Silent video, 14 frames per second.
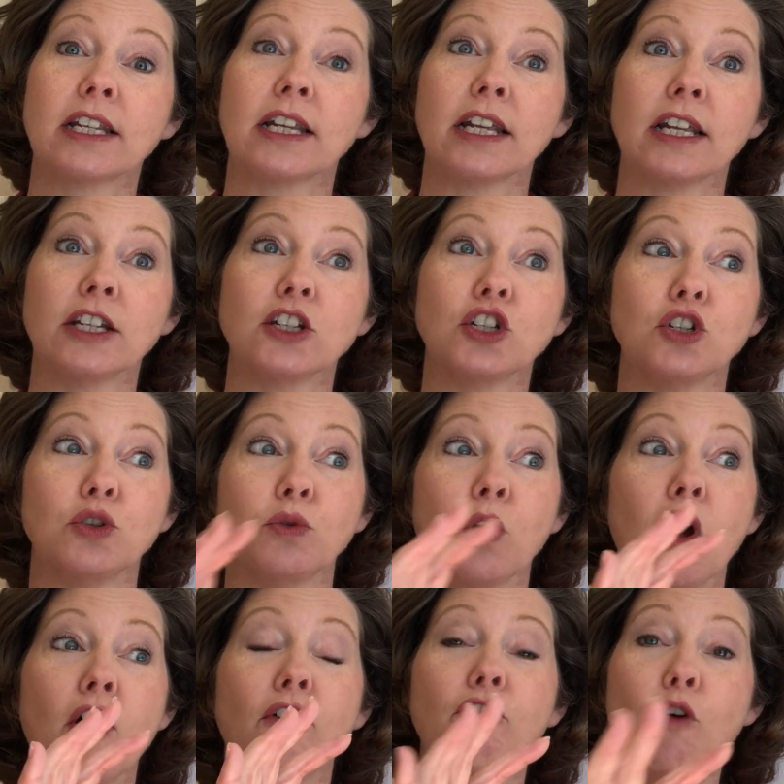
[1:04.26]
it into
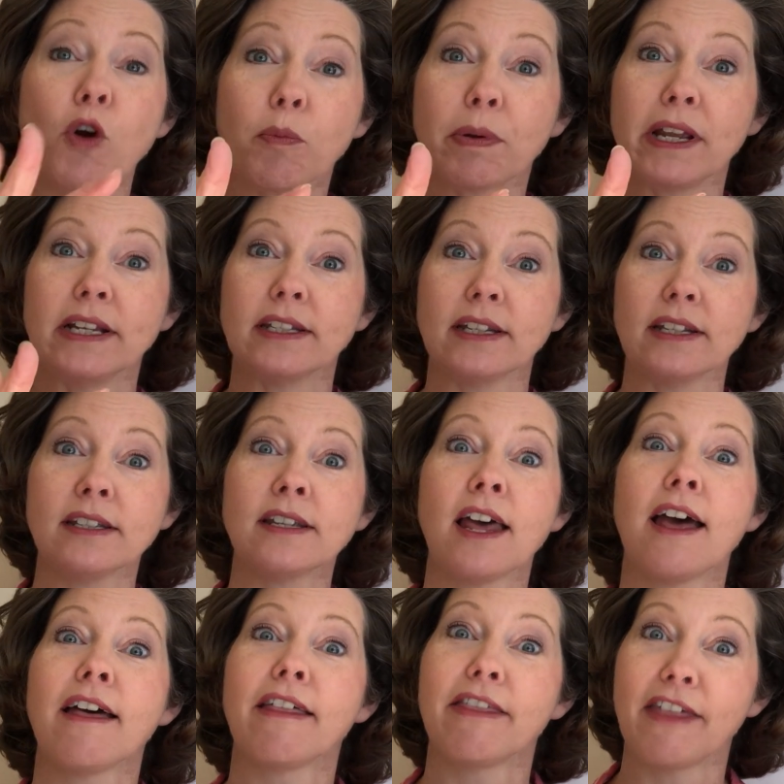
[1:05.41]
4 pieces,
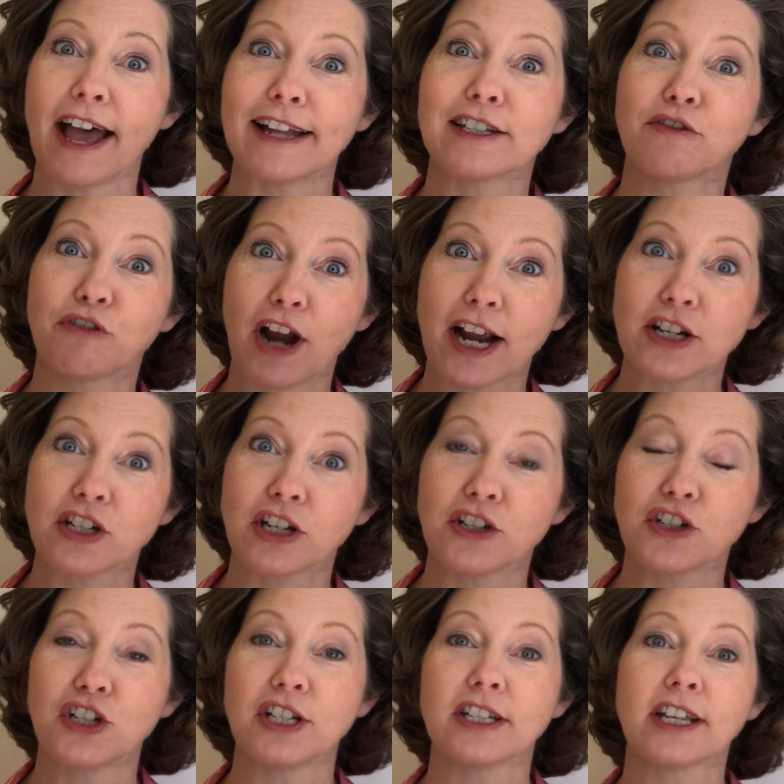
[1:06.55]
that's a fraction.
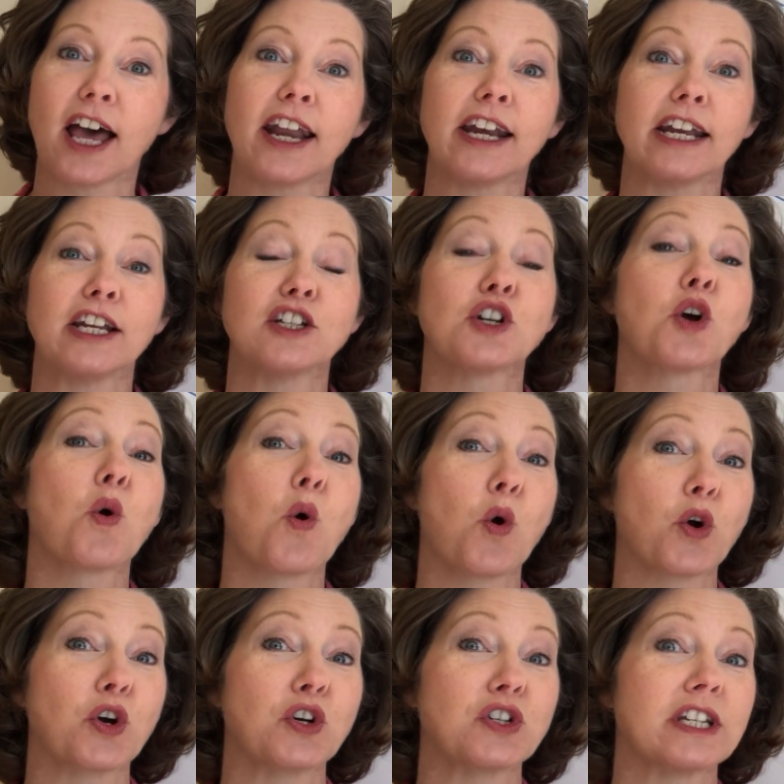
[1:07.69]
She's cut it into
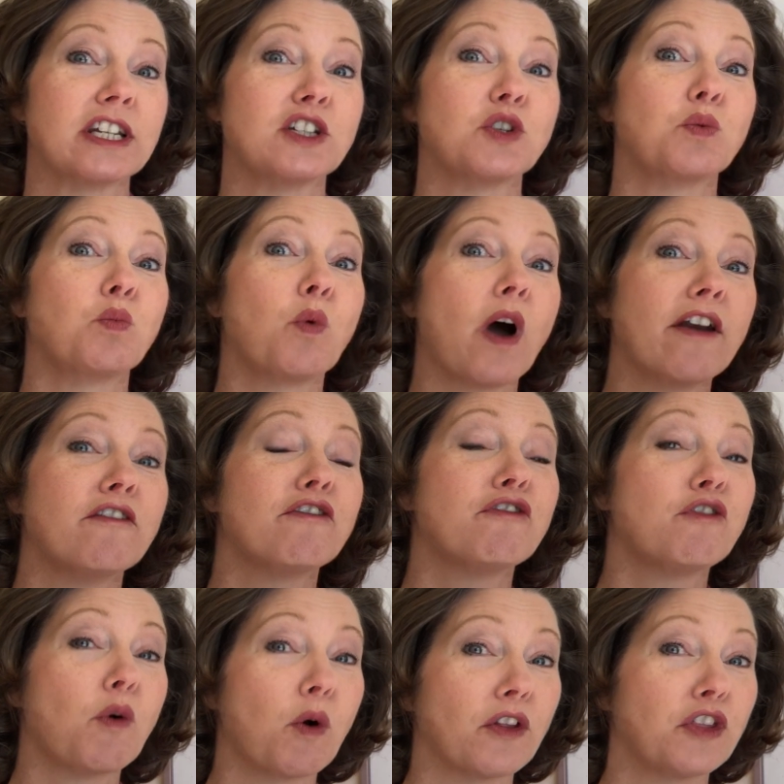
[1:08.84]
quarters, into
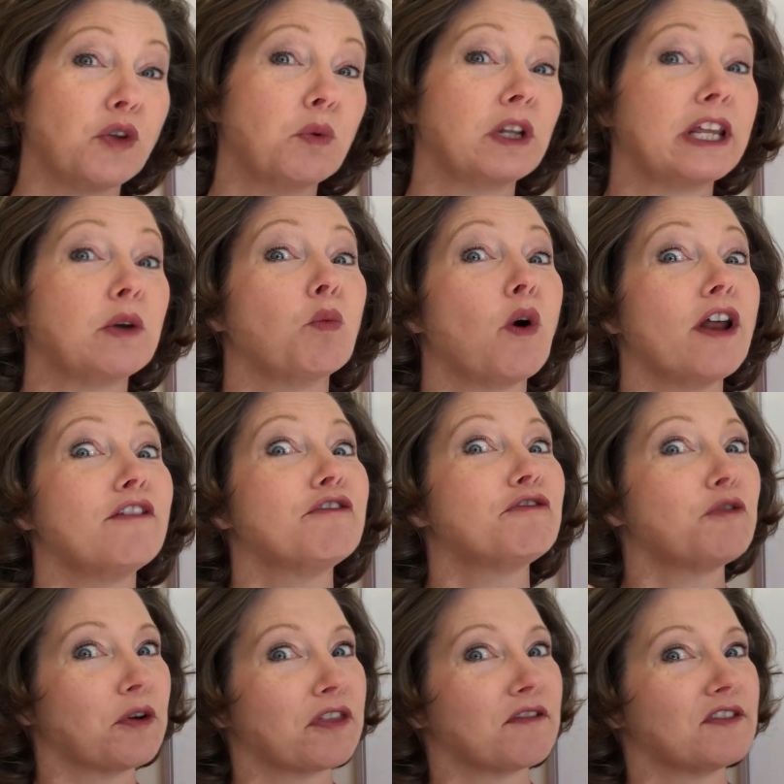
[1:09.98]
1/4. You will eat
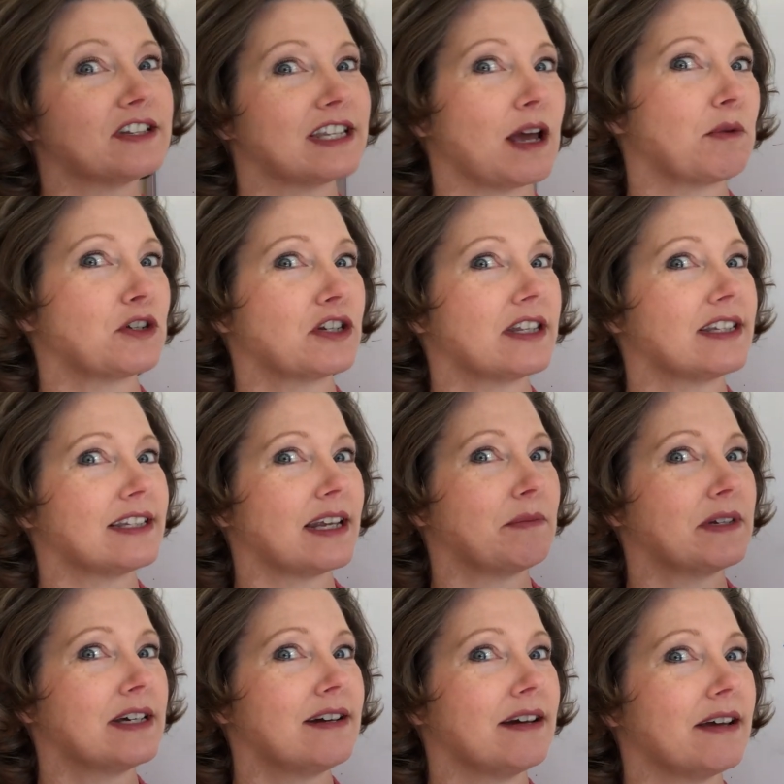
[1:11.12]
1/4 of the sandwich at
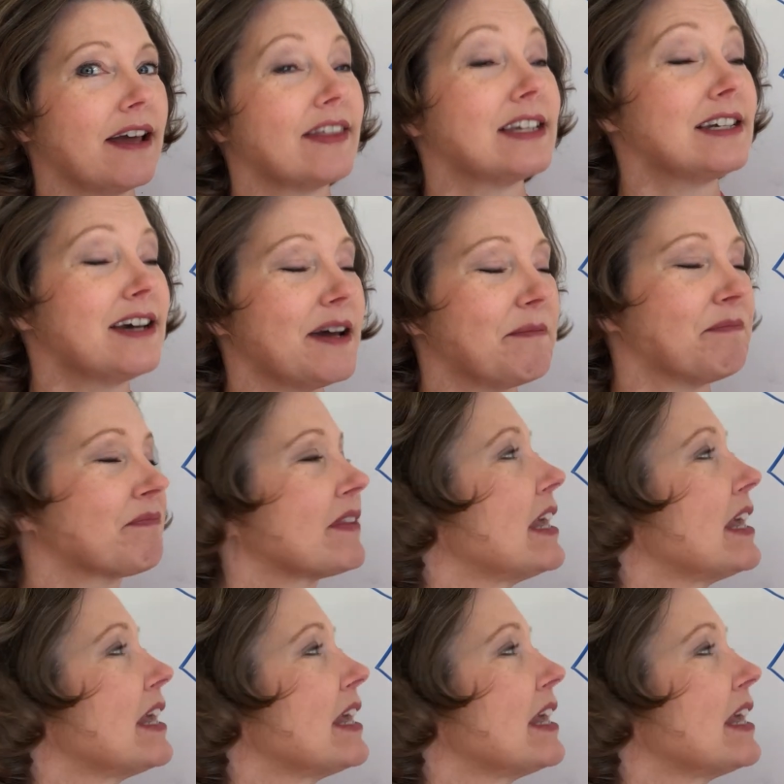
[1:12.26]
the time.